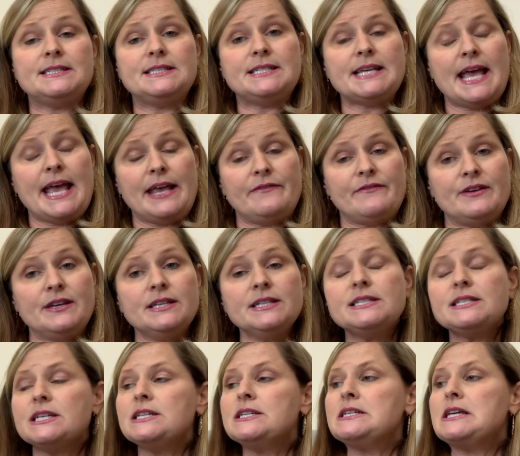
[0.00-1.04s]

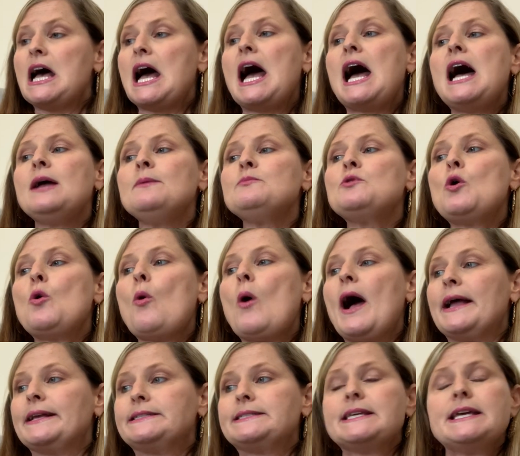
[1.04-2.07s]
"David, I'm
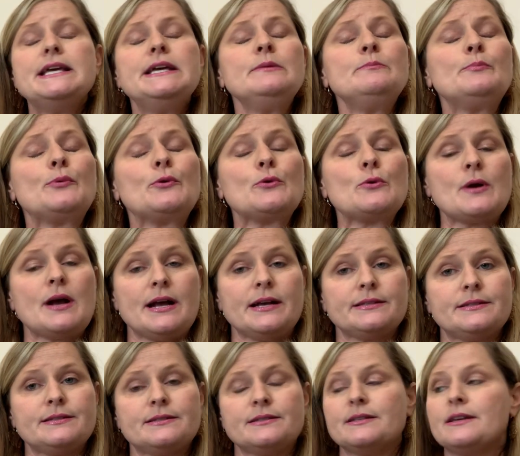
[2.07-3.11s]
quite
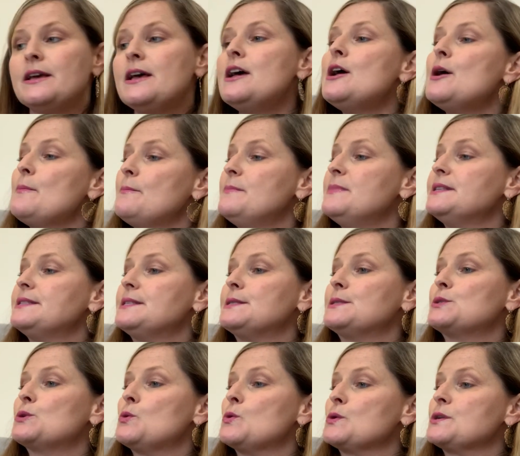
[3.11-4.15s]
impressed,"
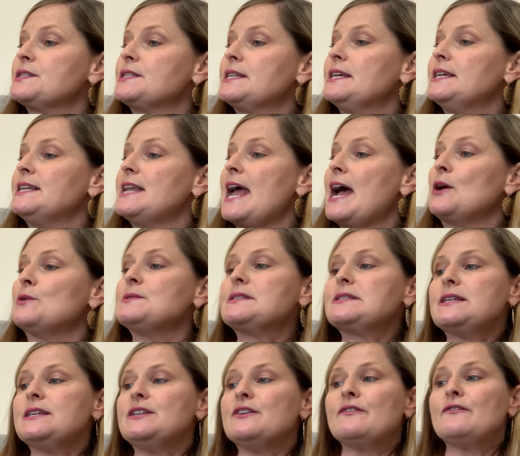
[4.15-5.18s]
Mrs. Gorski
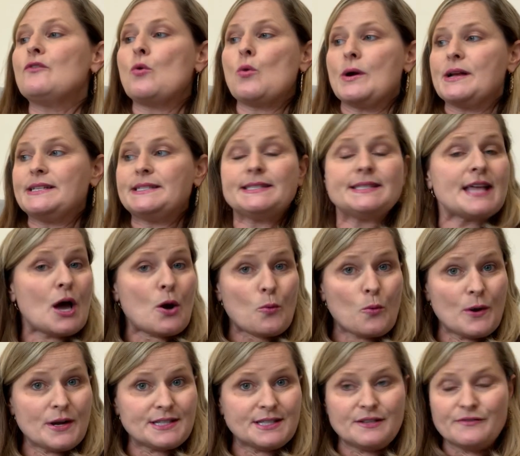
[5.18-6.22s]
announced in a voice that
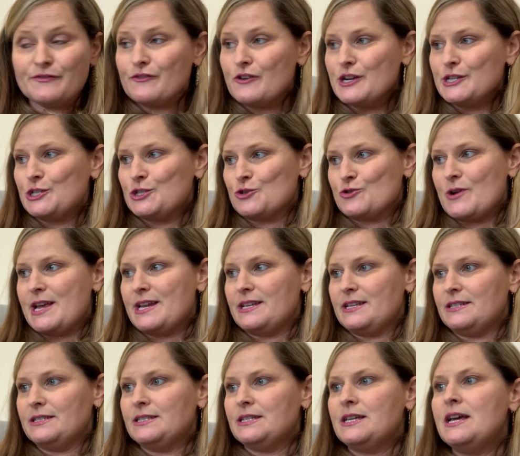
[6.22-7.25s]
wasn't
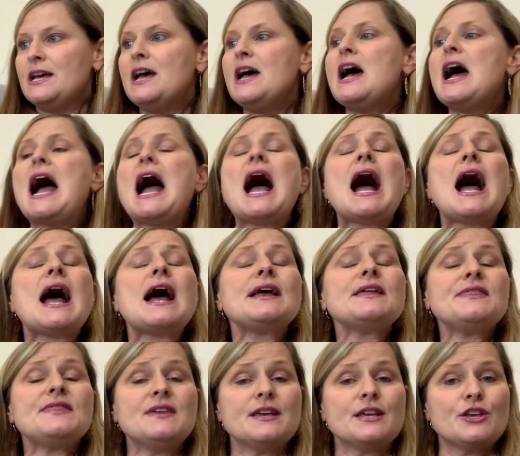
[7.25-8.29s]
frustrated. I
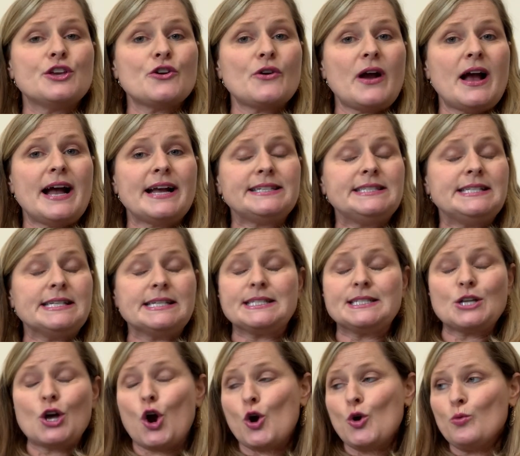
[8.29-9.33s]
think your
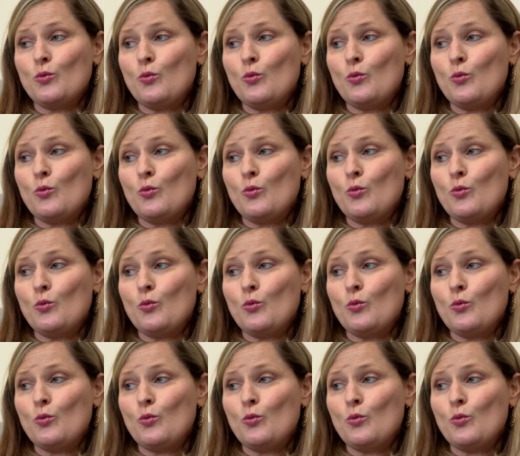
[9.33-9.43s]
ideas are